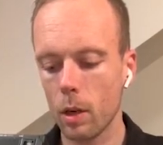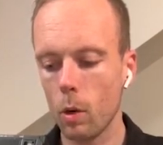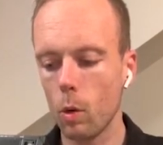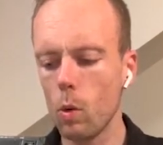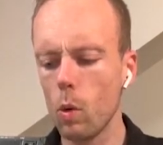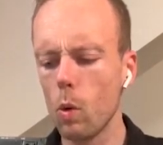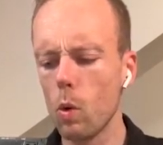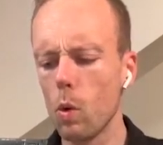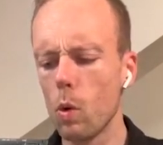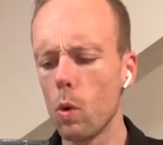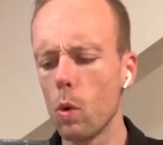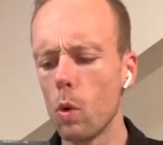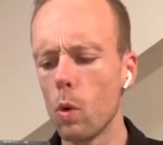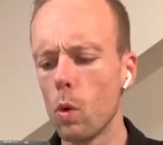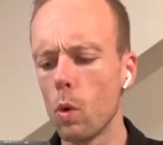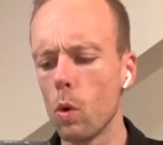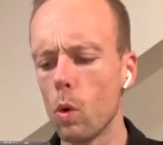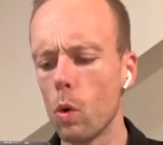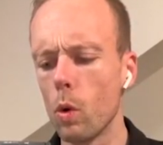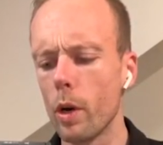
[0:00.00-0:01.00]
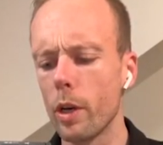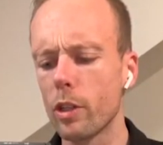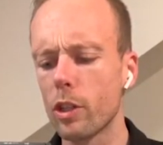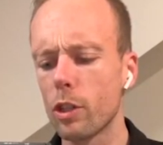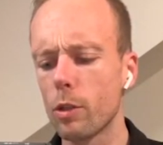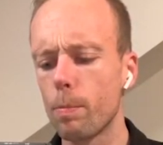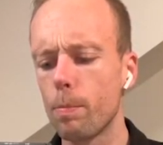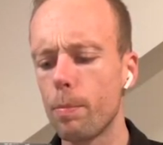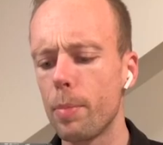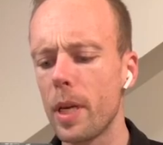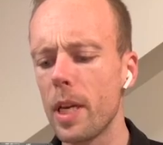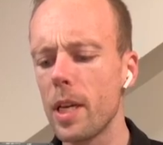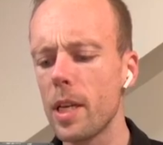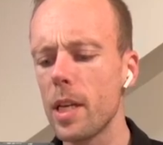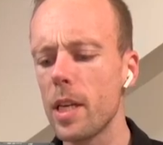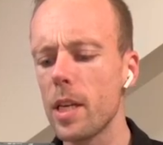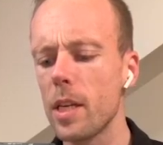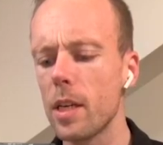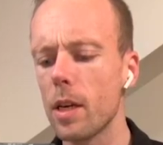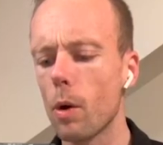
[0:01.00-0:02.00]
Ooh, a
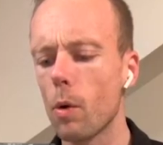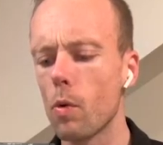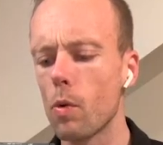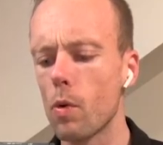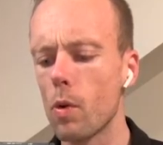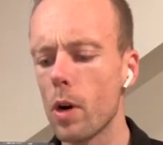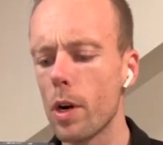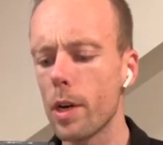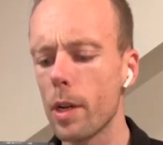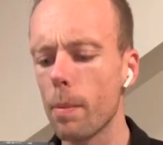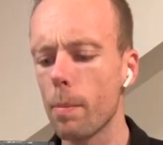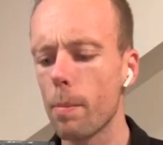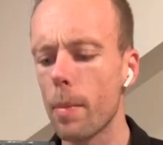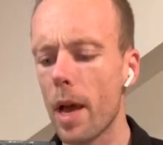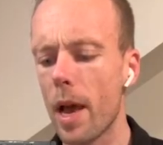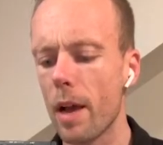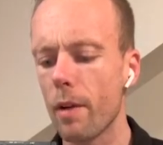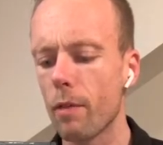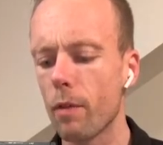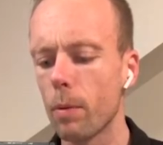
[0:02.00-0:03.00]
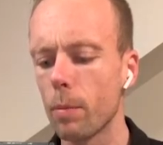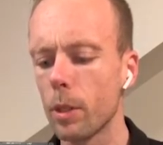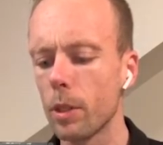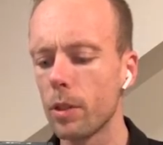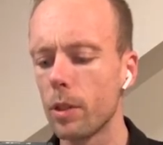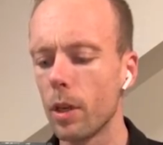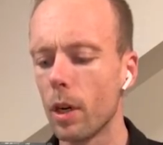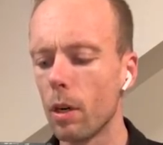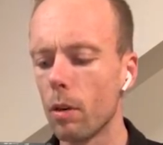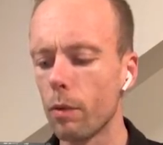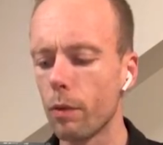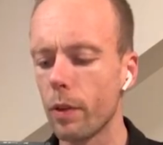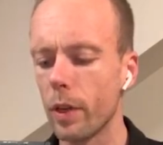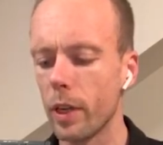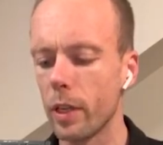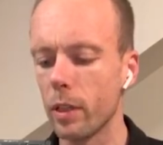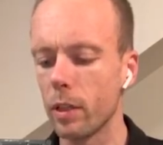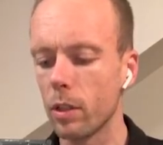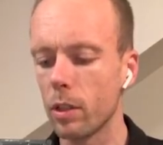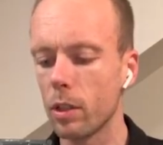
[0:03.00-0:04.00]
speedy running back from the
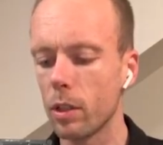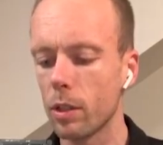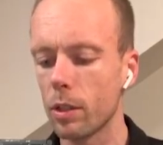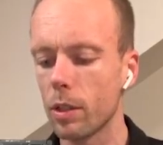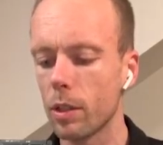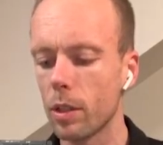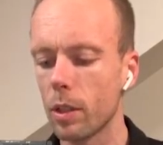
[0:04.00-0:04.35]
Dolphins.